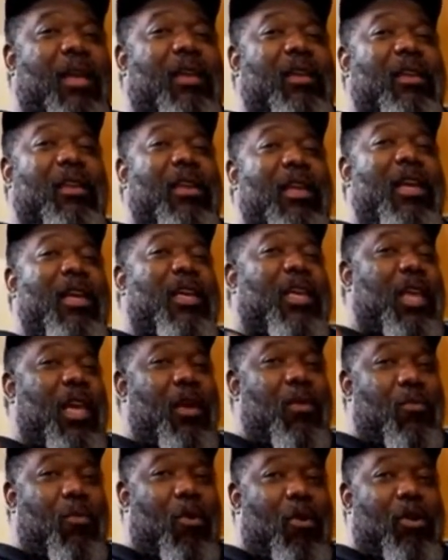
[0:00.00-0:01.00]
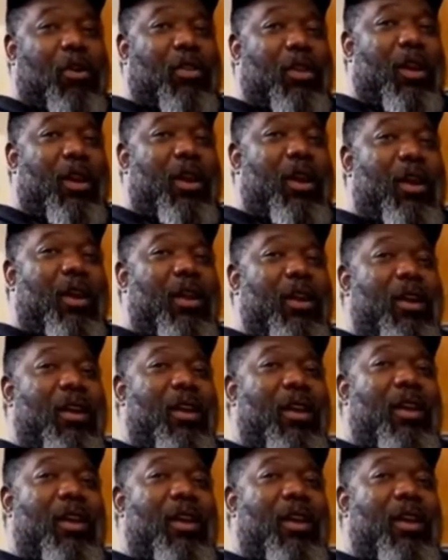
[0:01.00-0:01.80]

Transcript: and get work there